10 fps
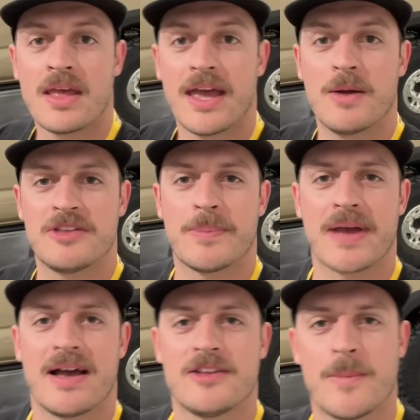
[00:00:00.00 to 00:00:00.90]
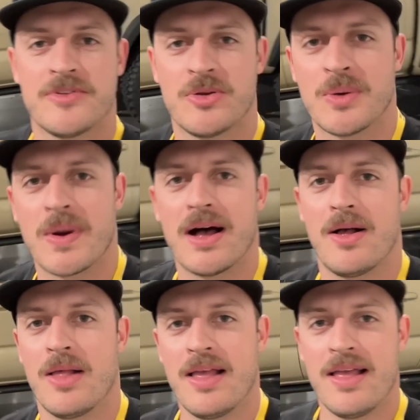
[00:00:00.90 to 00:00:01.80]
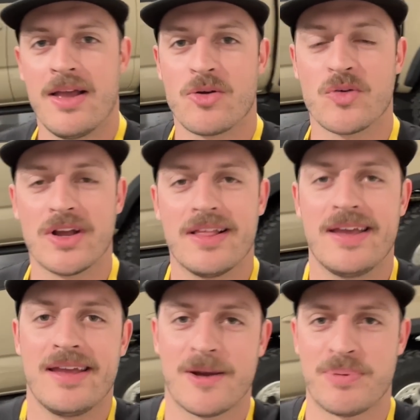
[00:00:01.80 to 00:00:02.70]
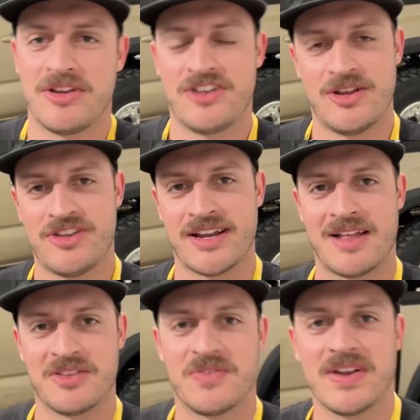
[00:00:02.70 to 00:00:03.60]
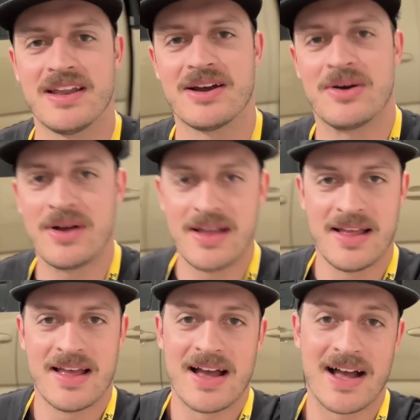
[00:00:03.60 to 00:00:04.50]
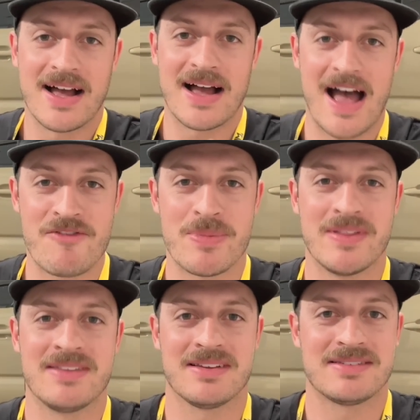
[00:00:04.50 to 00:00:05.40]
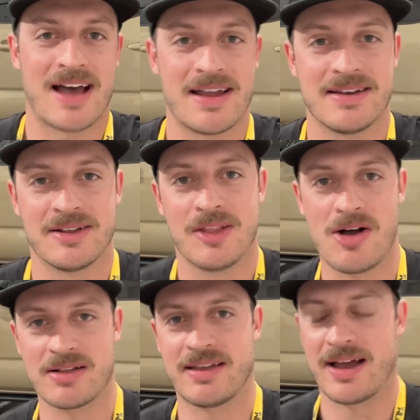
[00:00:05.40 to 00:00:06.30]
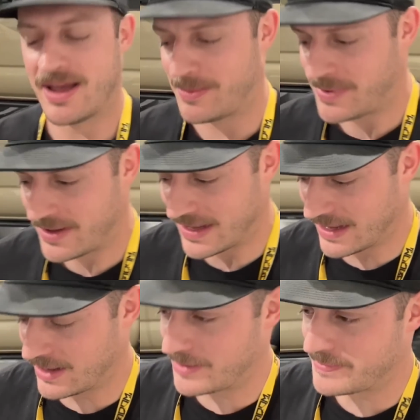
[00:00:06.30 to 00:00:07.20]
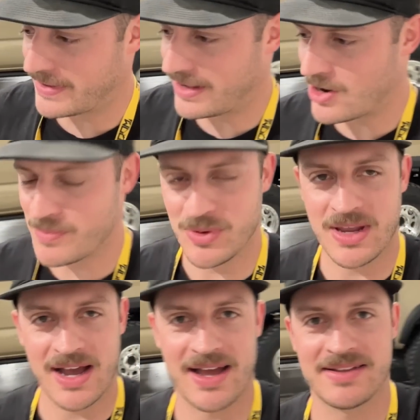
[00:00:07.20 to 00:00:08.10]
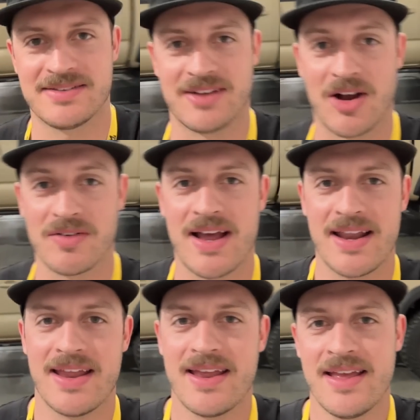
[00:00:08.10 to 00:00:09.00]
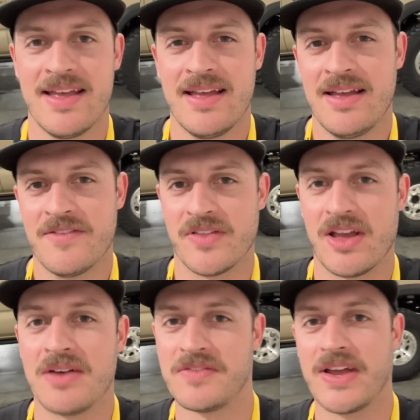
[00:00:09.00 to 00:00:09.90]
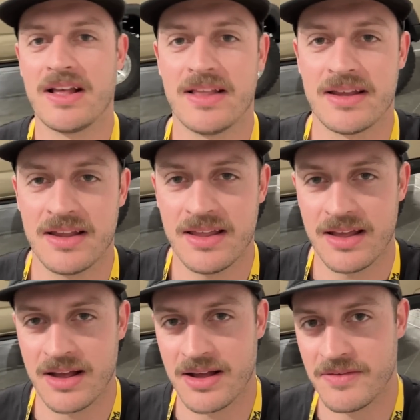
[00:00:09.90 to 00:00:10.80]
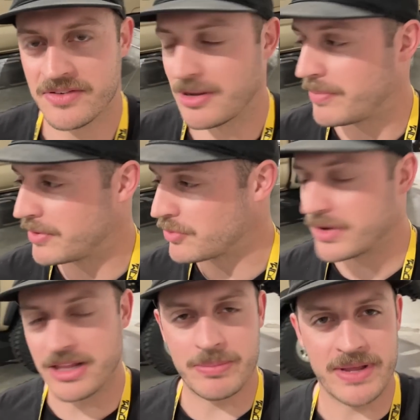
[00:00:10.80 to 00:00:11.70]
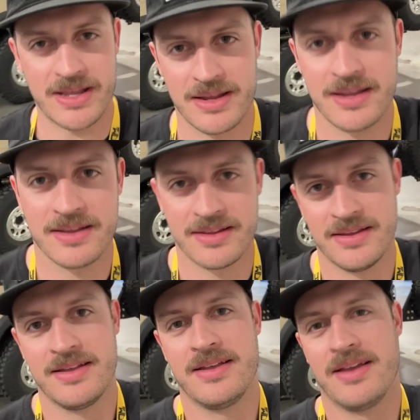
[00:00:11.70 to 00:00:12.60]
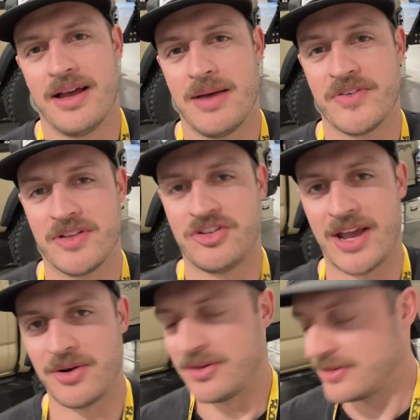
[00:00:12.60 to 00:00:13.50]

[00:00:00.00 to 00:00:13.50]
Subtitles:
Hey, what's up guys? Hope you're doing well. Really appreciate you checking out this video. I haven't been this excited in a long time. I hope you guys are ready for the unveiling of something really big for the channel.